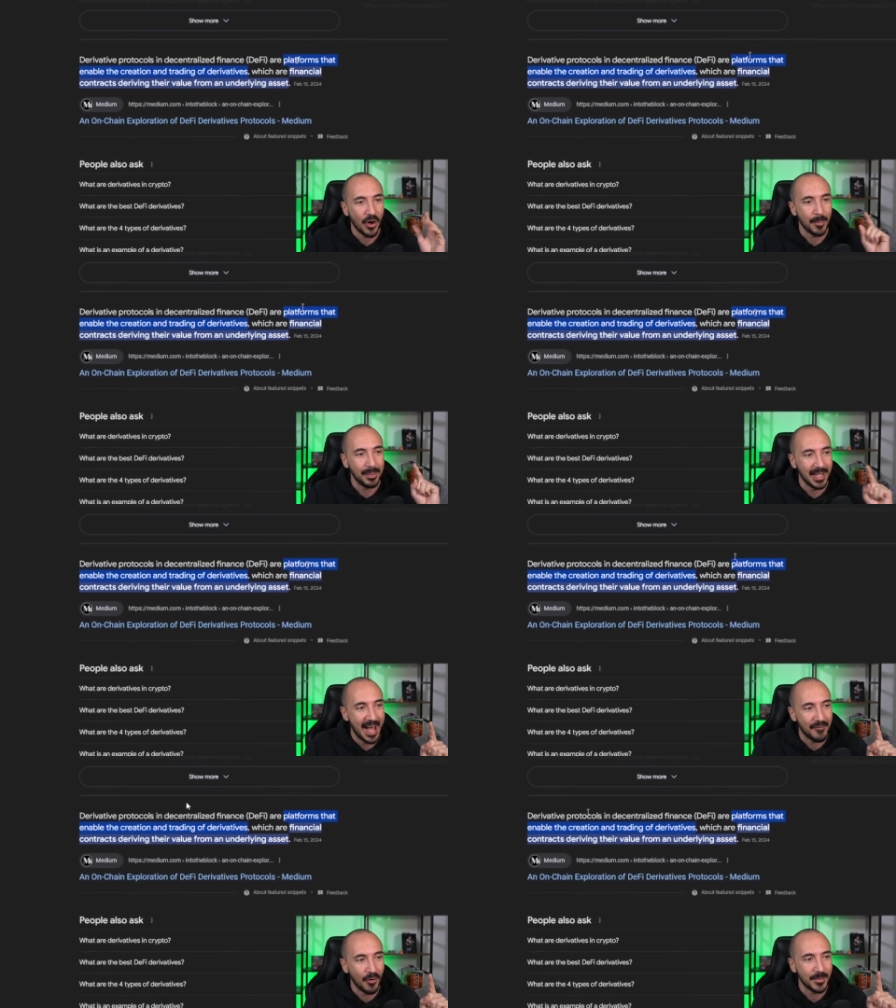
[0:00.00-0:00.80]
are
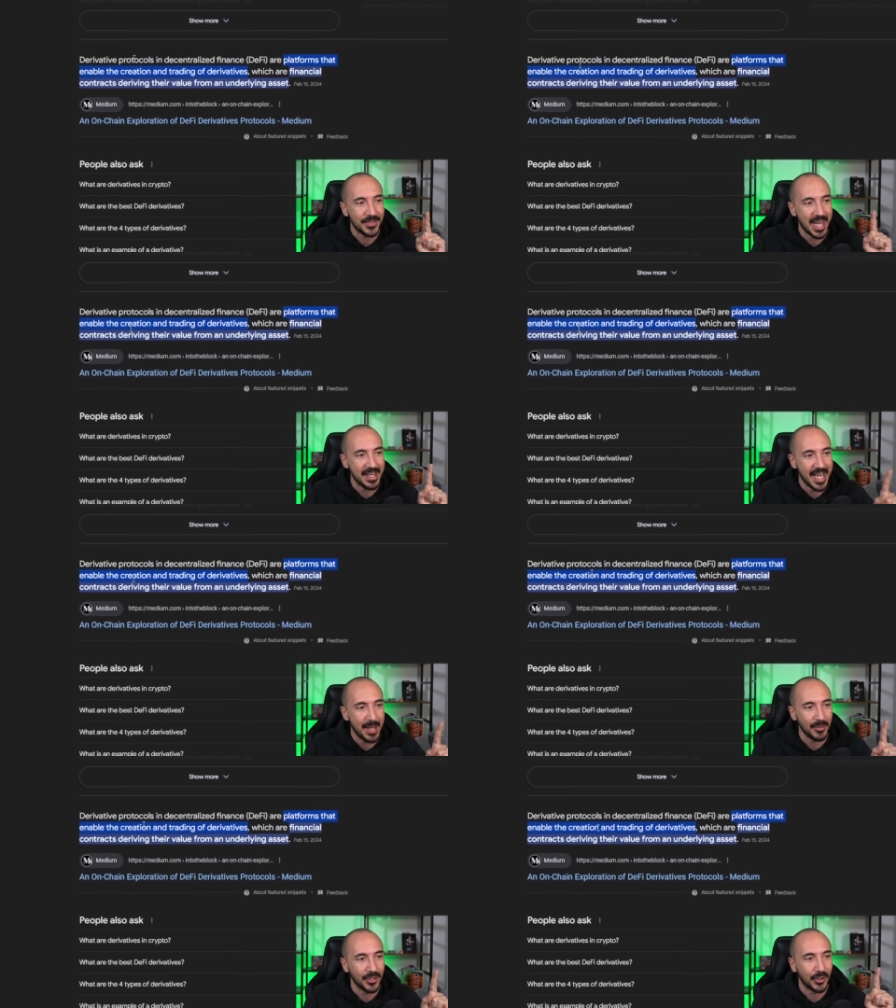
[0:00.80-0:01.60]
platforms that
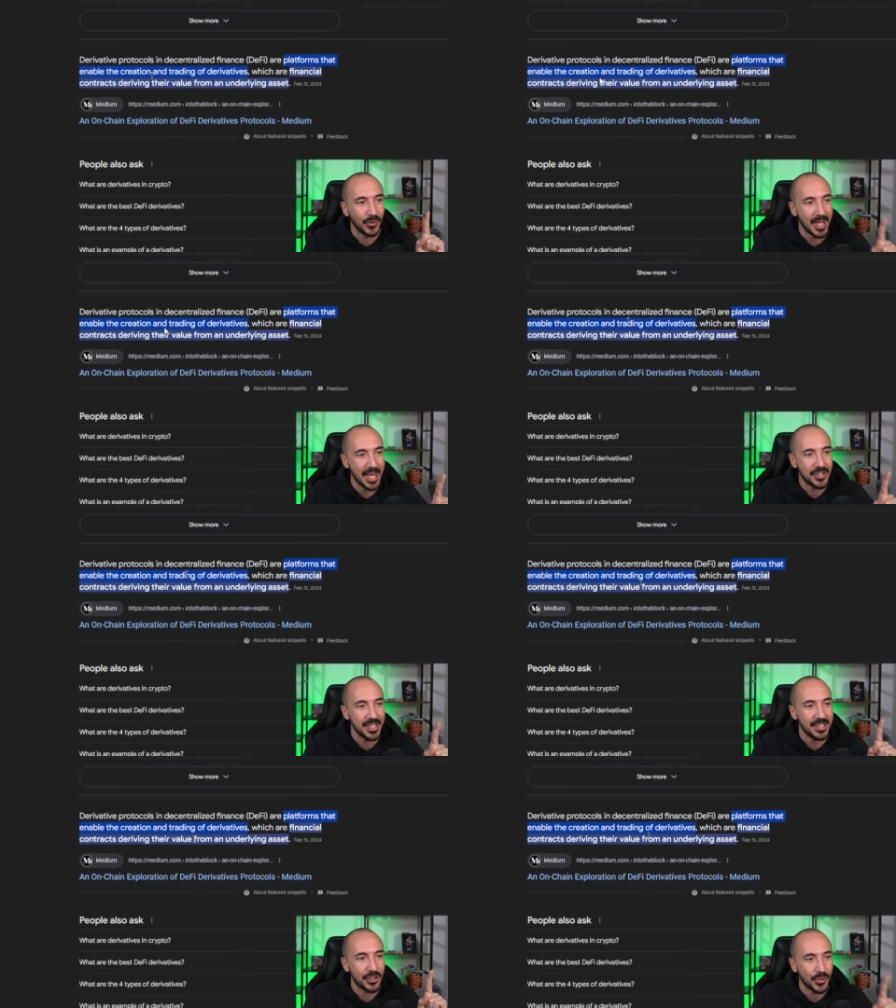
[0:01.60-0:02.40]
enable the
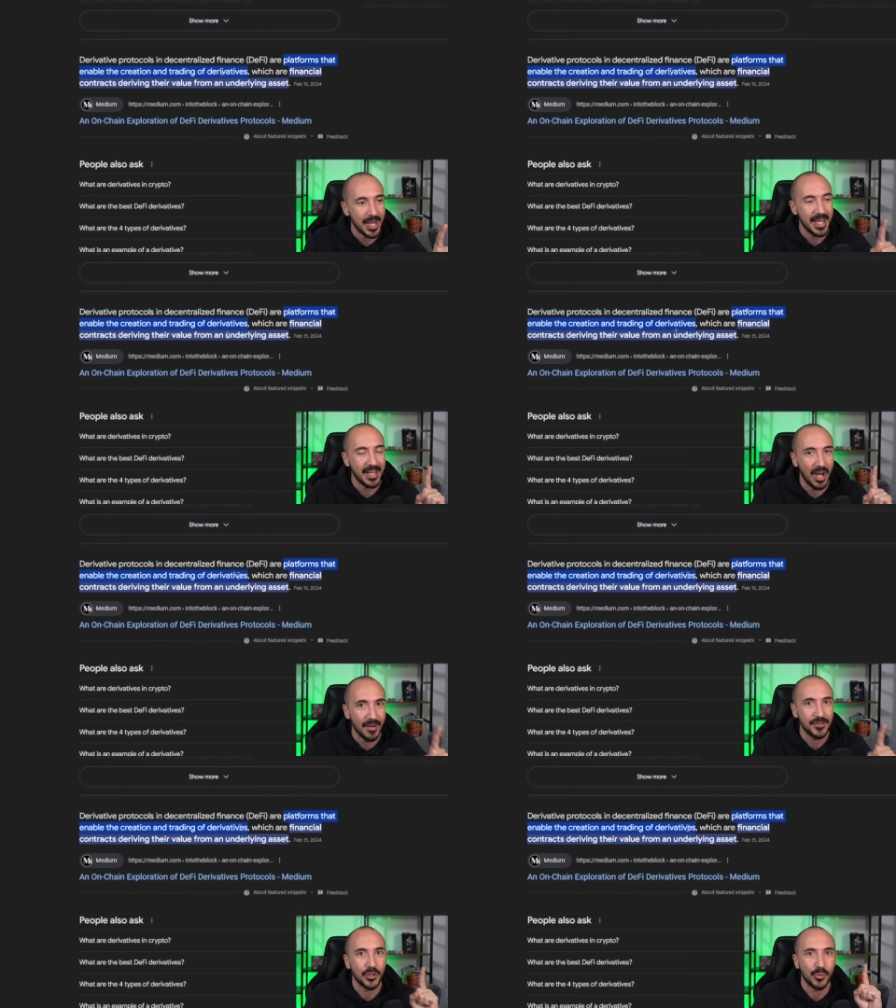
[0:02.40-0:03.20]
creation and trading
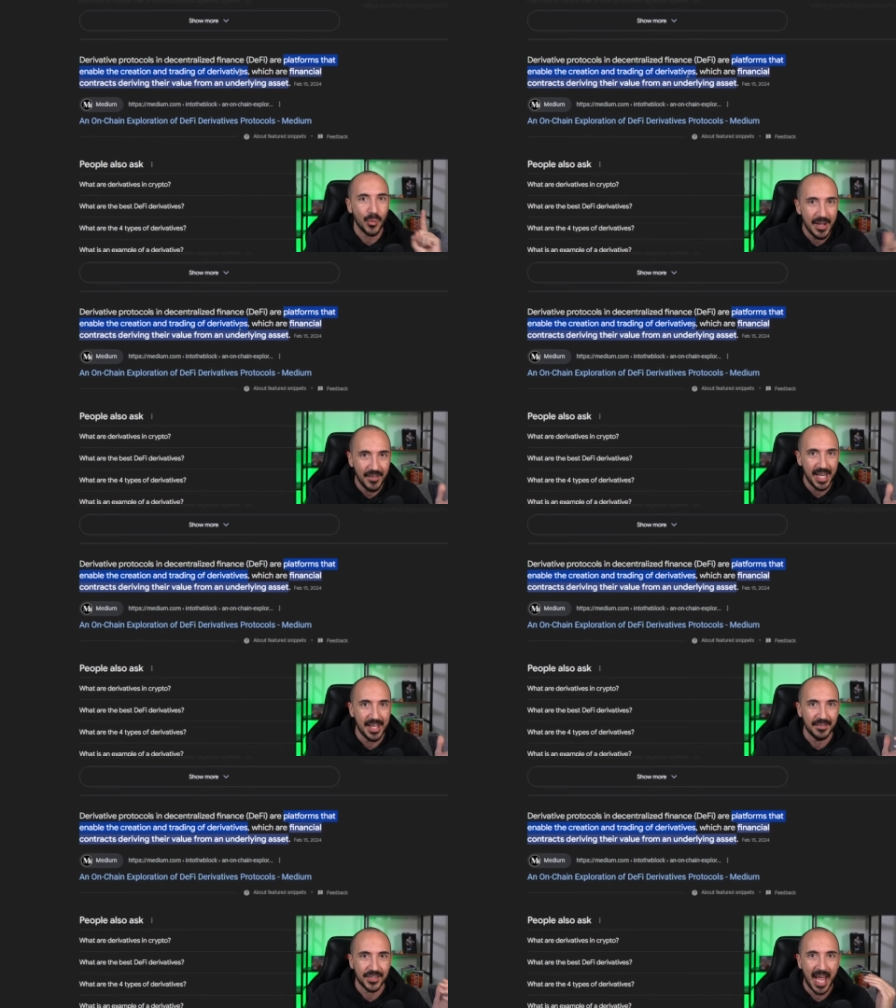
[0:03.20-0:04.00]
of derivatives,